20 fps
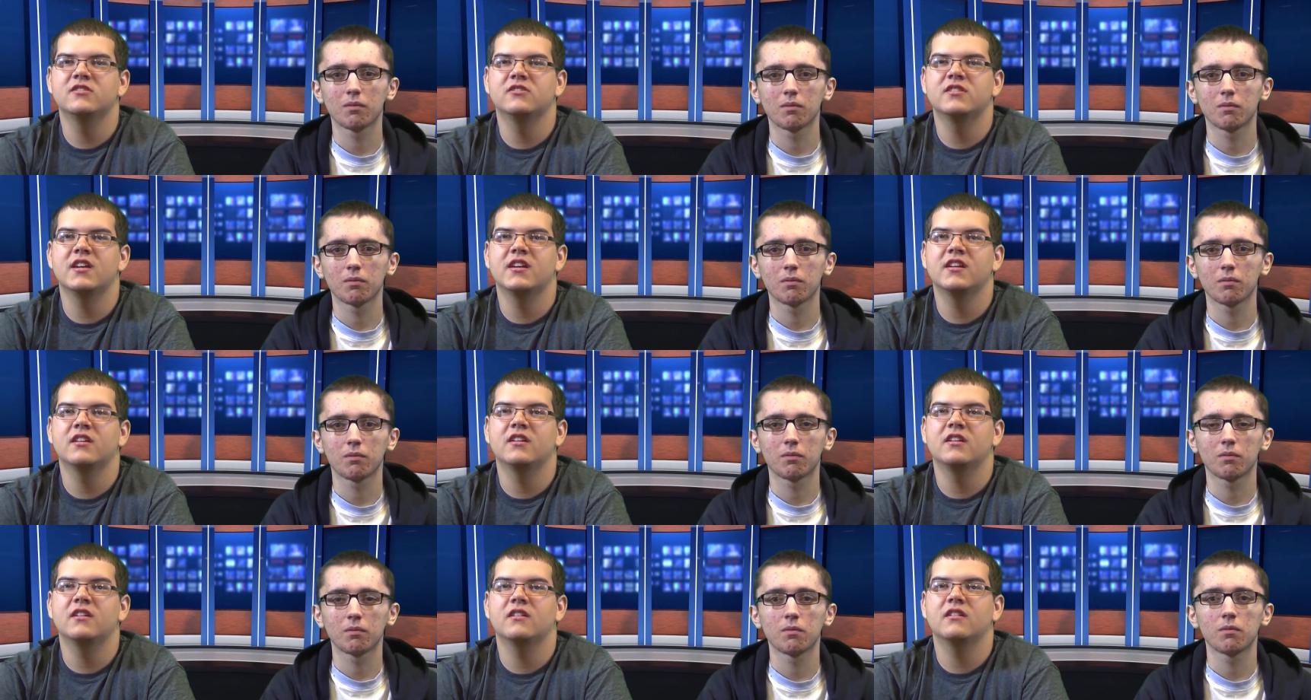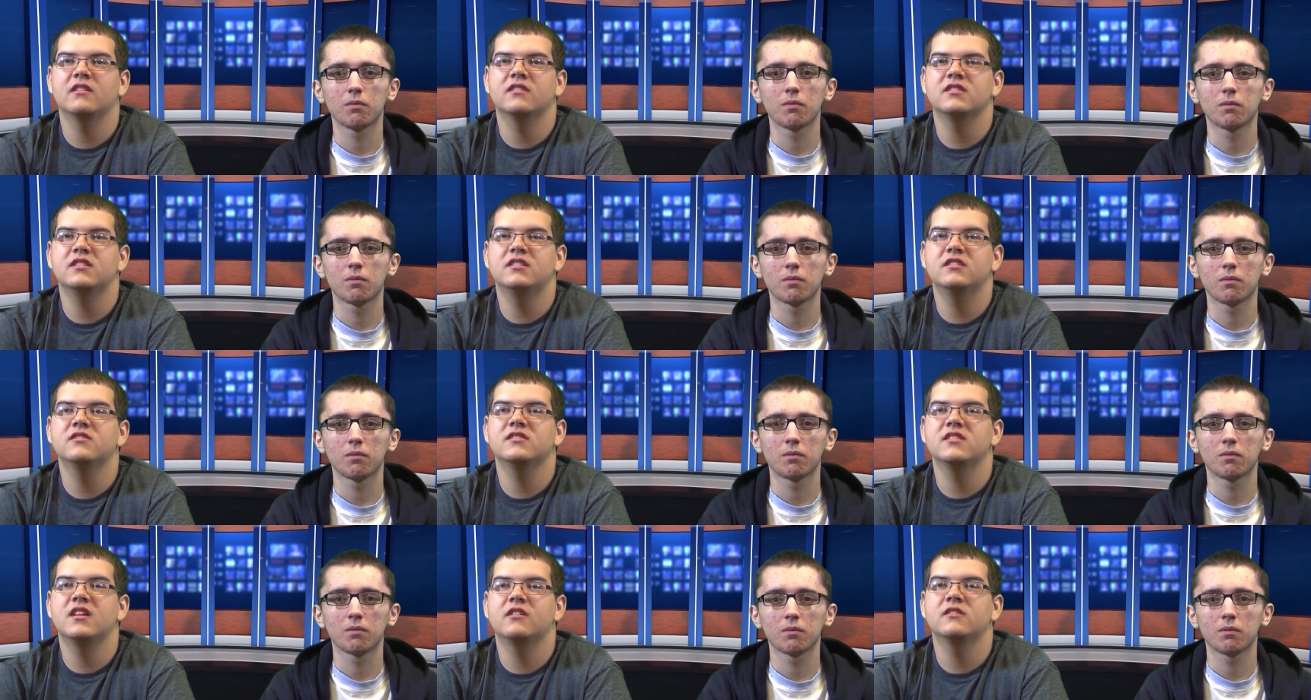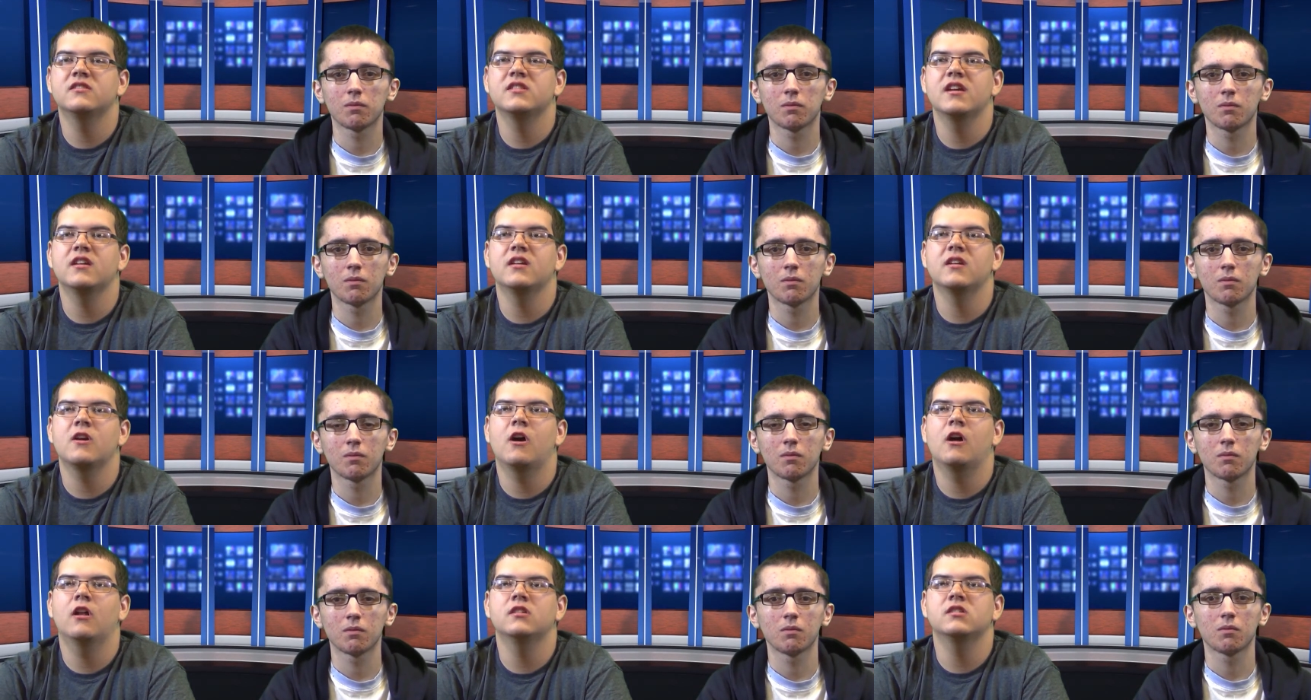Speaker 1: are taking seniors that are
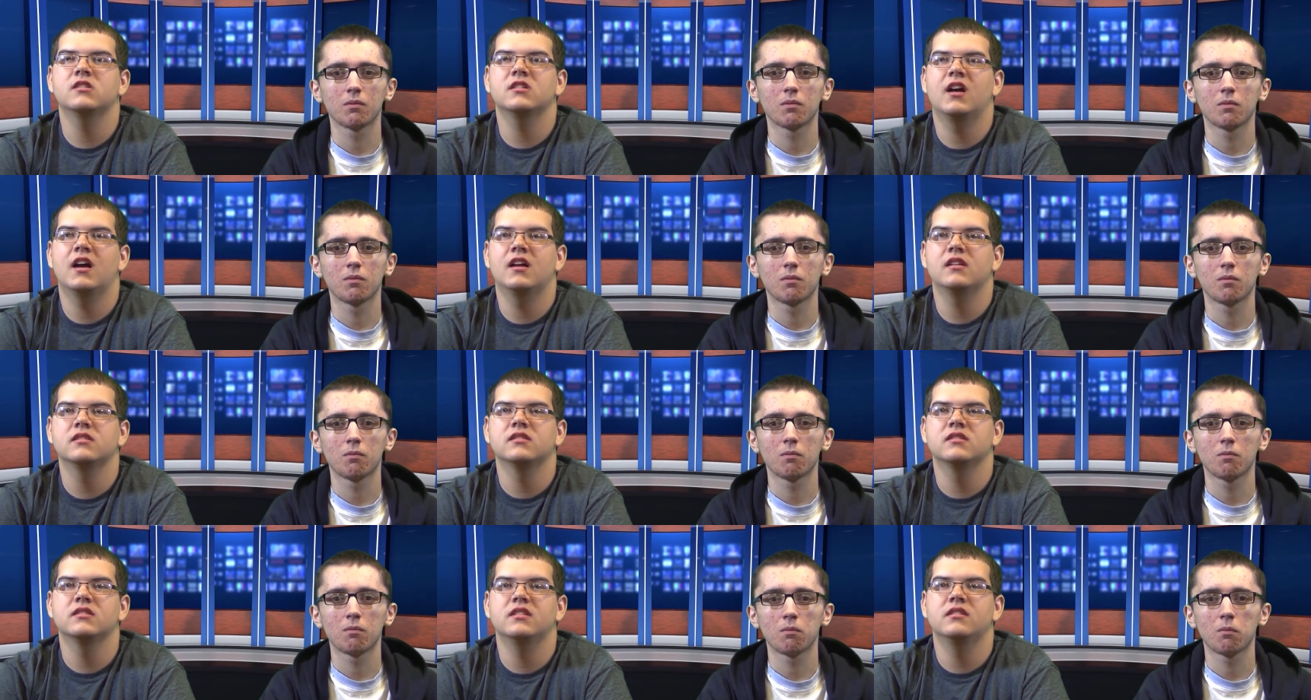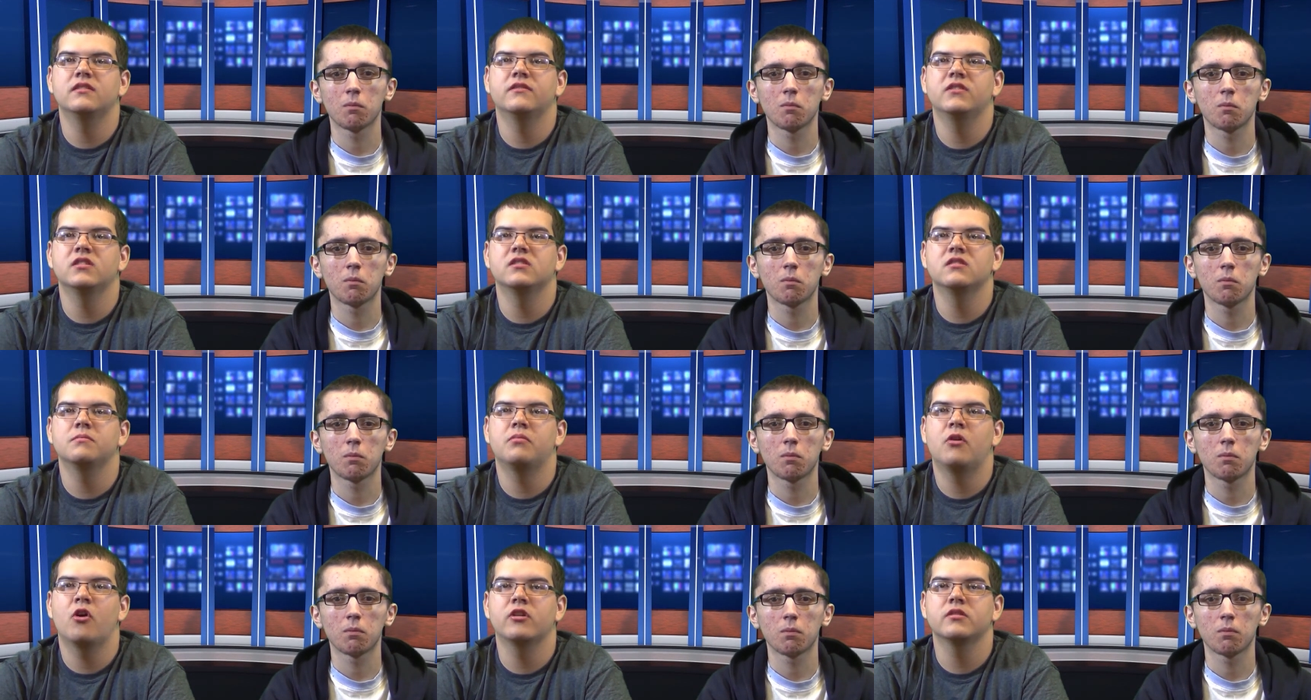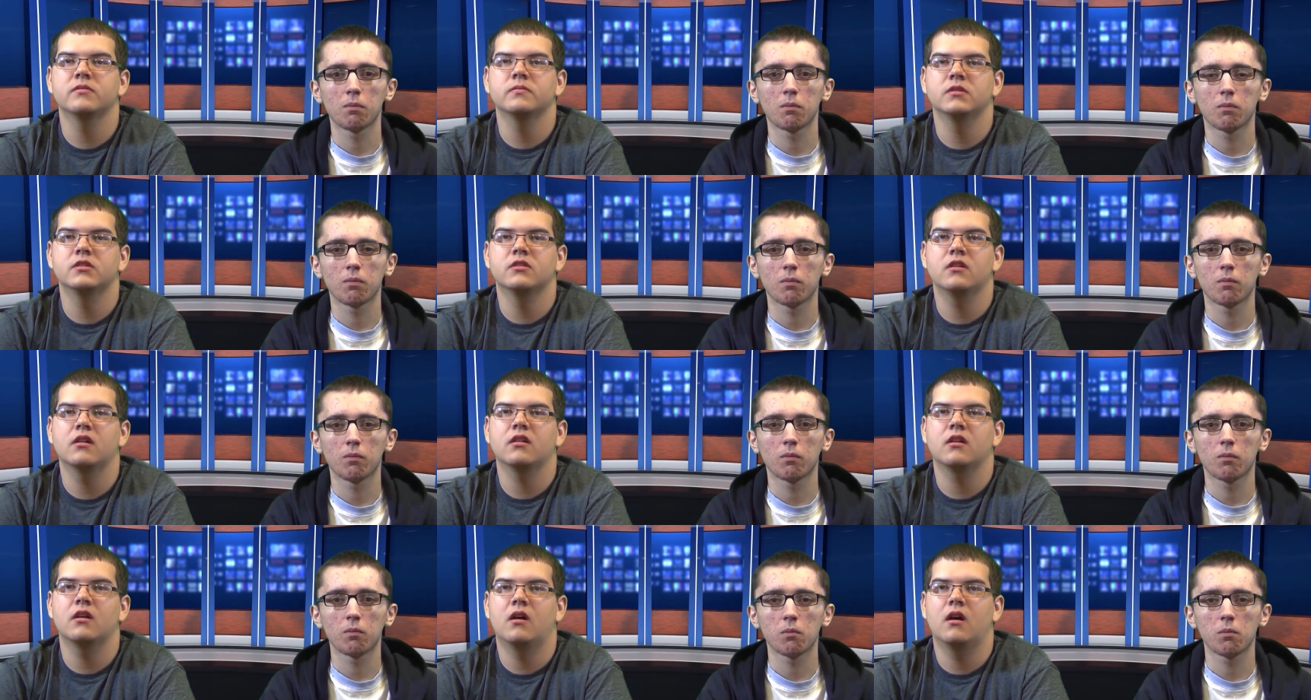taking college classes need to visit
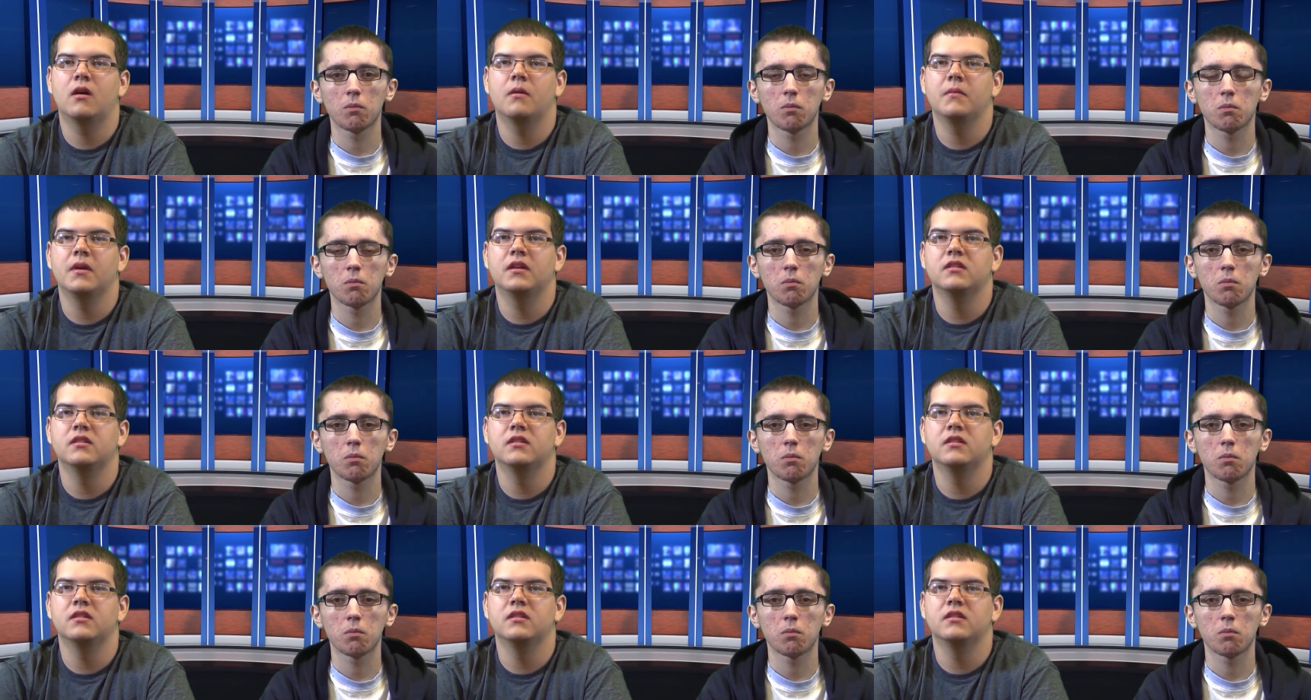parchment.com